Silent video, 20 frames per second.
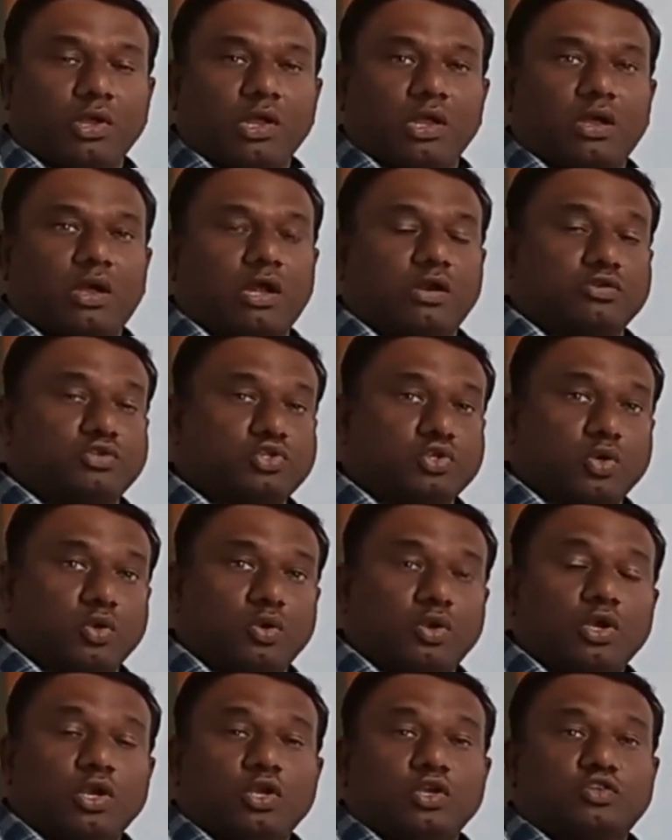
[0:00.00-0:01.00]
console.
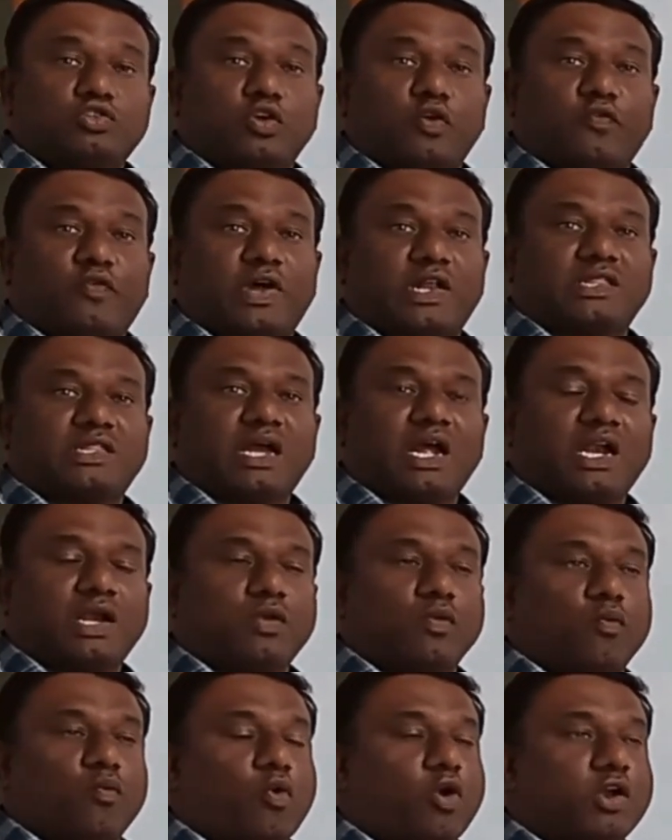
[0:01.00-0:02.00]
So for that,
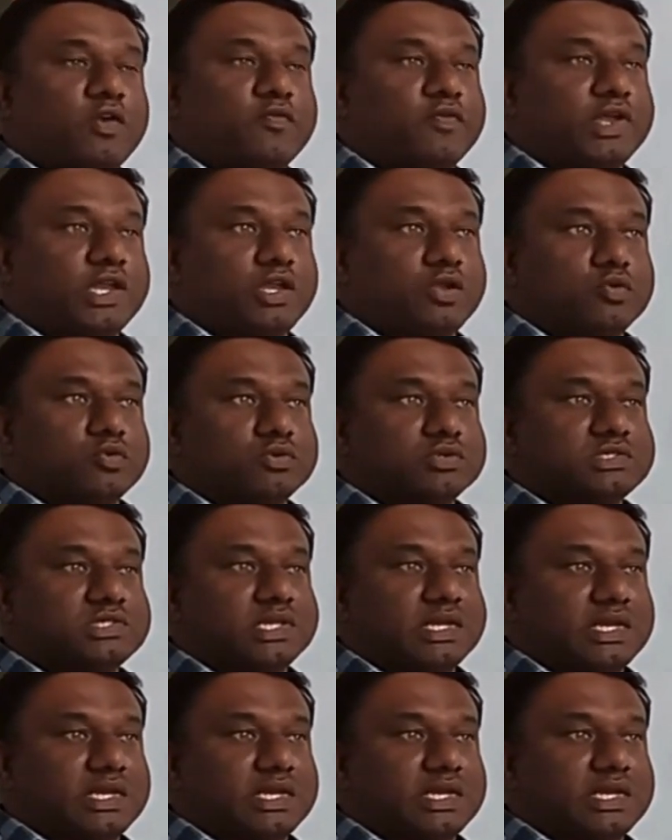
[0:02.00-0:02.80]
what we use